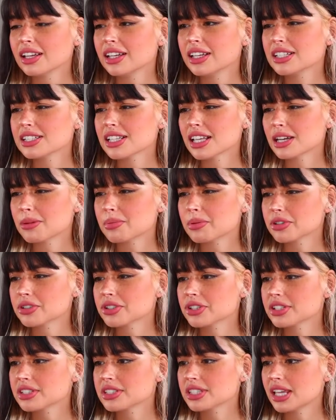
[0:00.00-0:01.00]
it's like
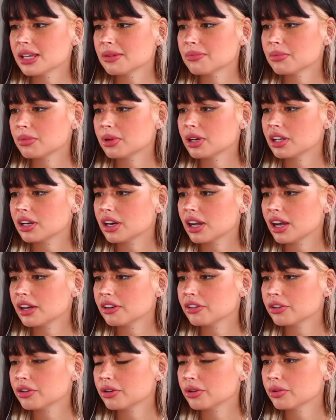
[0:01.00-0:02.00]
Portuguese name, but I
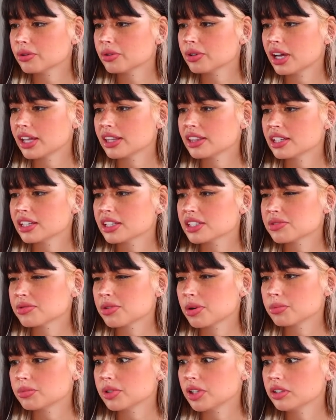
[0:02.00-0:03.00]
don't know, I think it's
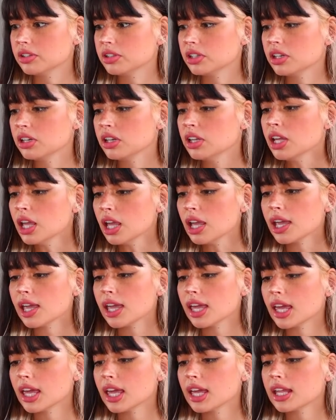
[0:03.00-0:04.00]
from London.
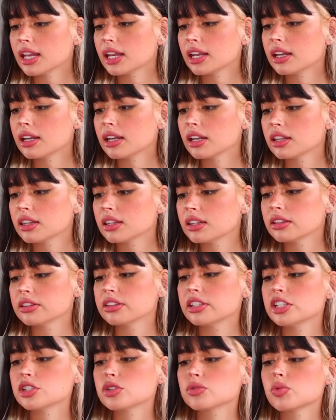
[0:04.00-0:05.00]
And
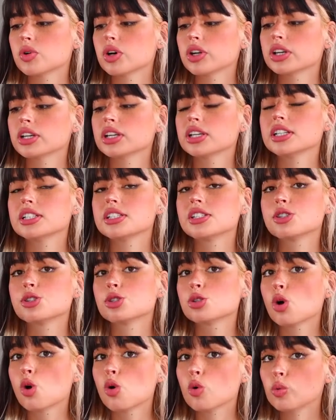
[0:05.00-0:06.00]
this one is
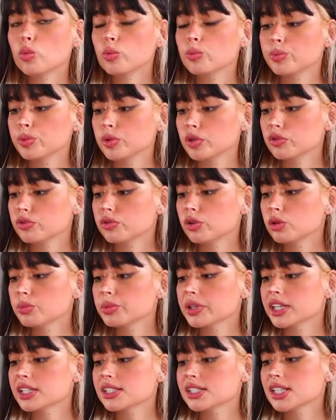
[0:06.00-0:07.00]
so beautiful
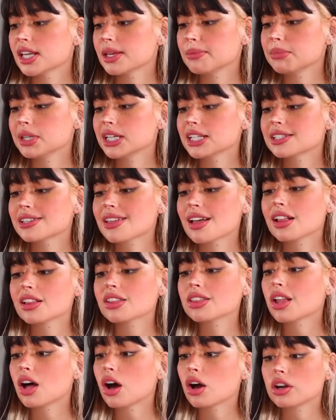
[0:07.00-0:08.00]
because they mix a
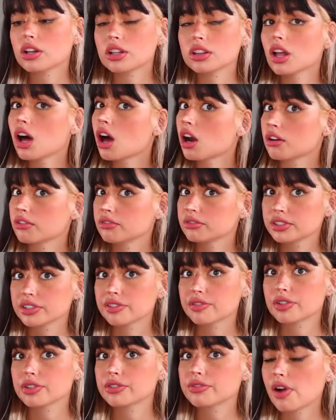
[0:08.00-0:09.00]
lot of
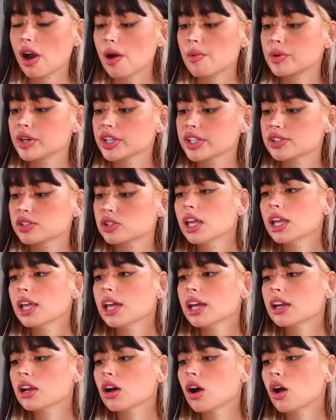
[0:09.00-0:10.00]
different fabrics.
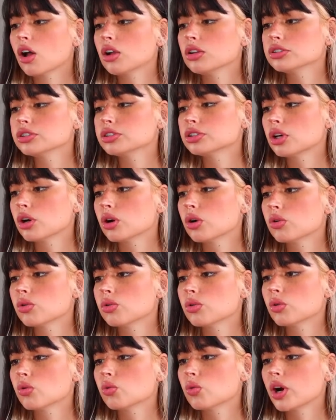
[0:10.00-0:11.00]
And
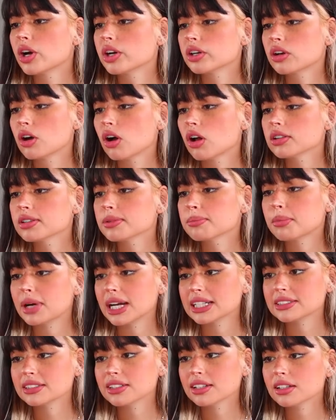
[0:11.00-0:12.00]
also one called
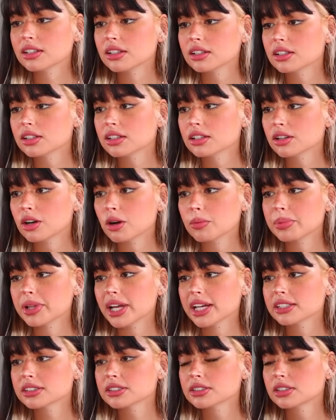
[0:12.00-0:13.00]
Mata
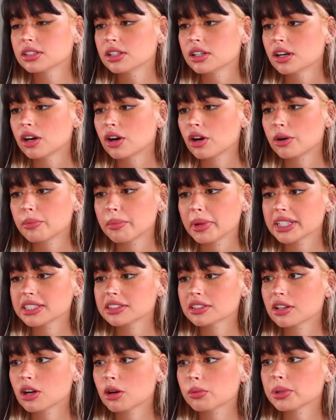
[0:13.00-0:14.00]
Complex or
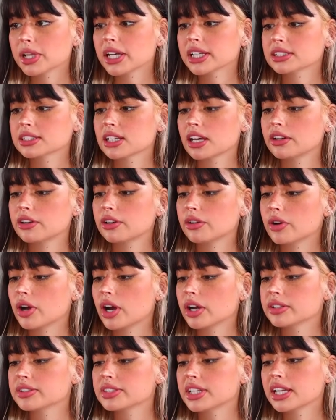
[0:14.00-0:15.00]
Meta Complex, I don't know
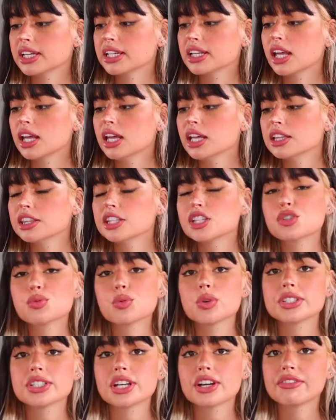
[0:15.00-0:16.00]
how you say it. These
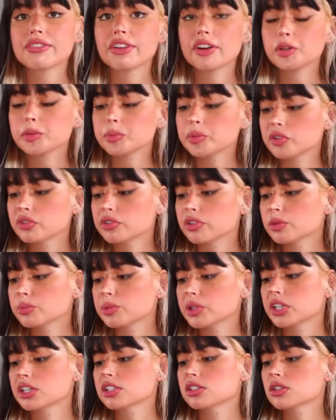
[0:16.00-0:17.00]
ones are very beautiful
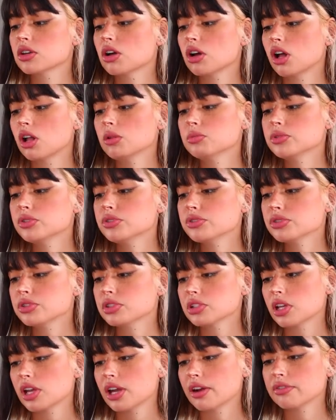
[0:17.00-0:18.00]
because almost
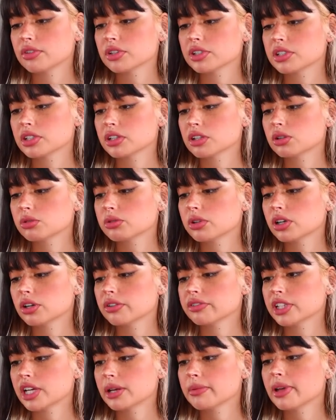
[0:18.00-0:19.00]
every single one
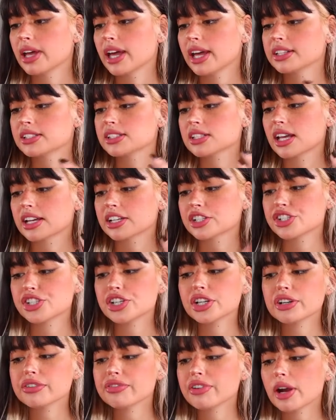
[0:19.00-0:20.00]
of them has like
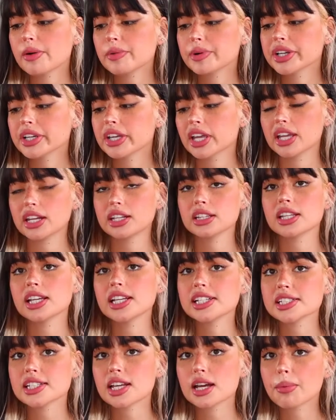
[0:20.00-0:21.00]
sheer fabric and
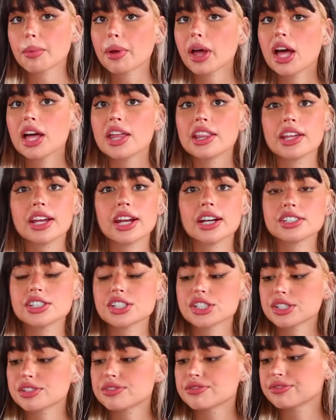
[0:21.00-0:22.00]
lace up. They are
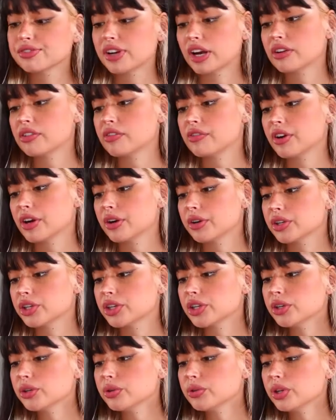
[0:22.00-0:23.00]
just very
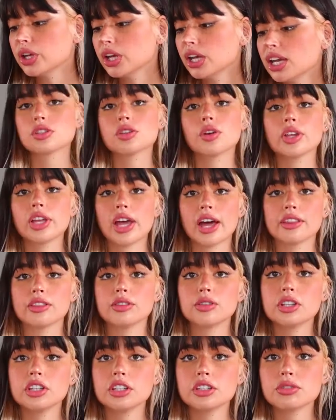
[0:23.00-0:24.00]
cute. So
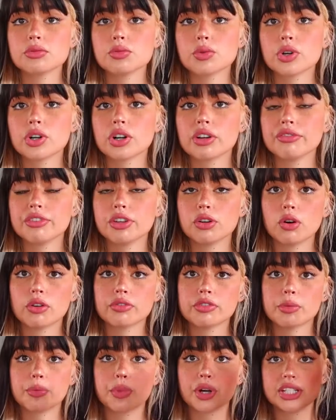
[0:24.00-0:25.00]
yeah, these were a few
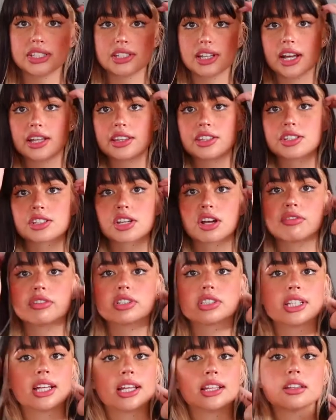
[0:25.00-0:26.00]
of the brands that I
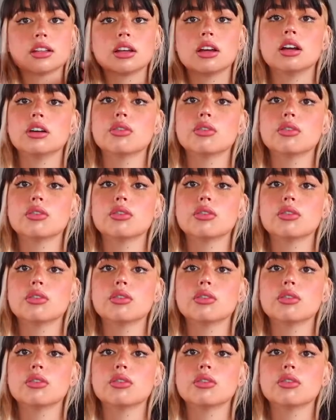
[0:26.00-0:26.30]
discovered that